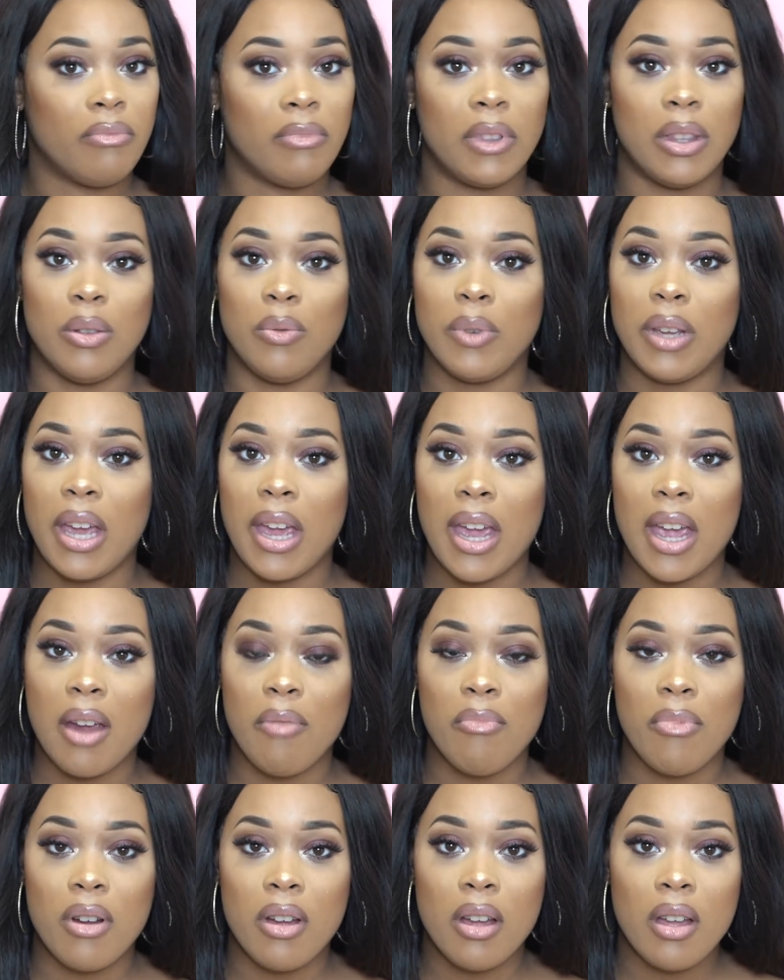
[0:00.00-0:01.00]
New
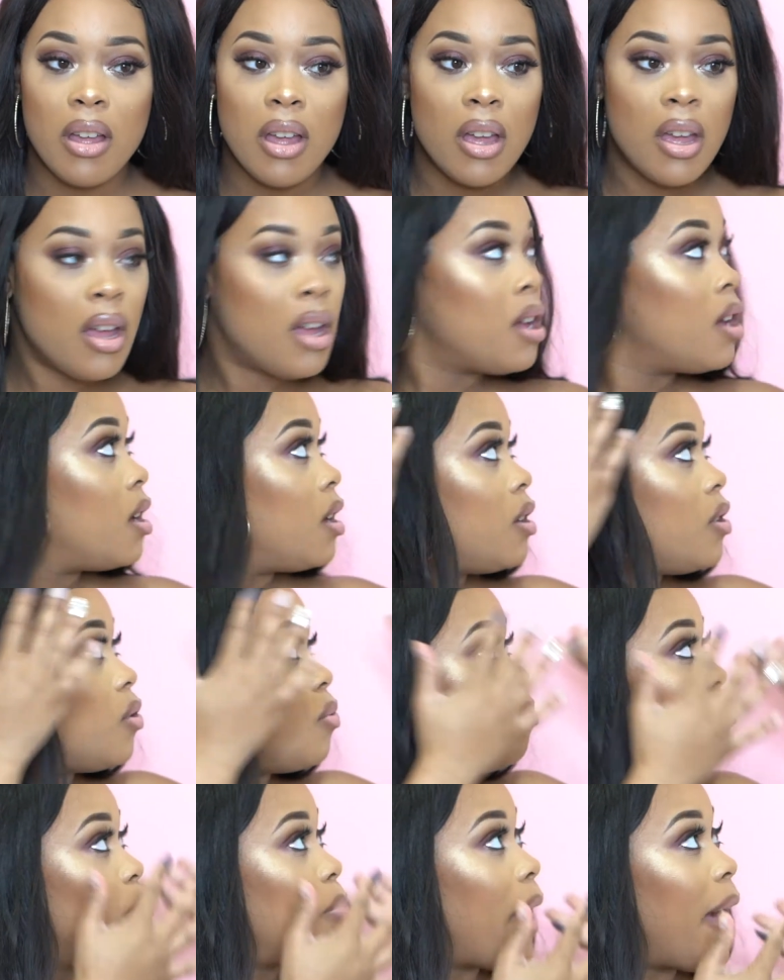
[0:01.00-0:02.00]
camera,
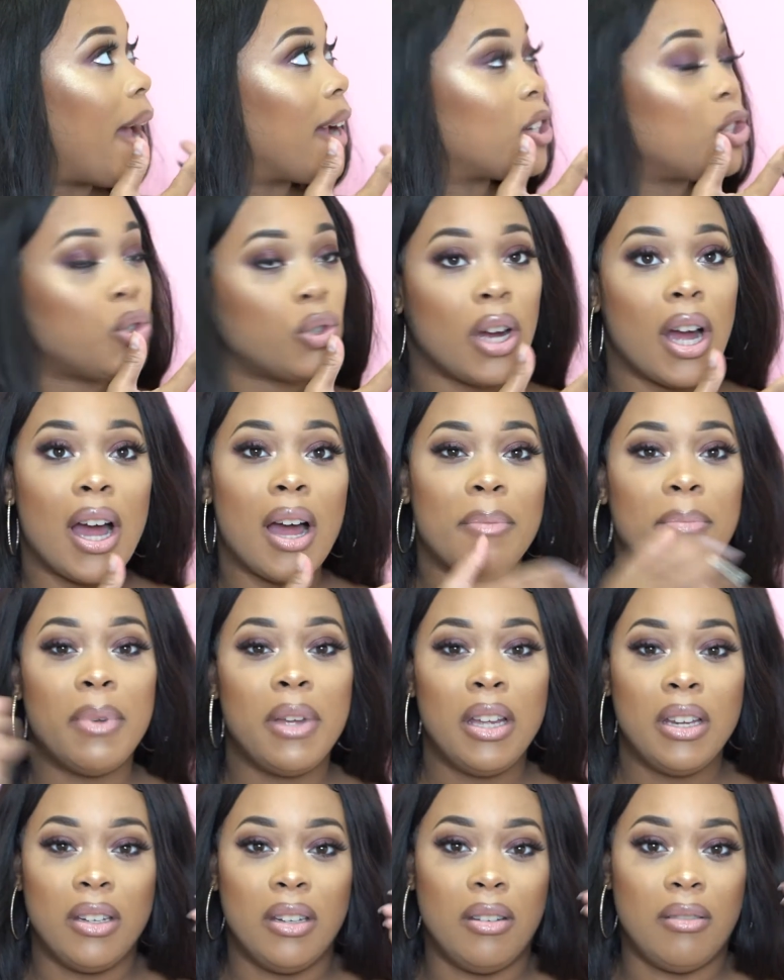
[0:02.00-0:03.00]
new backdrop,
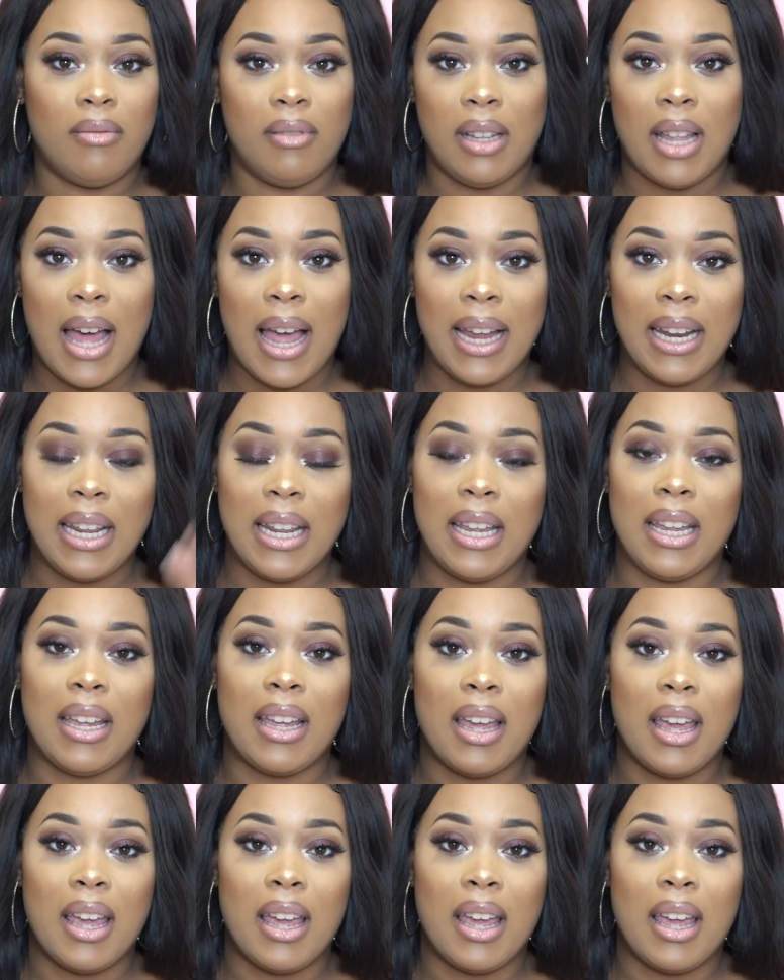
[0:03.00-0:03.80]
new lighting,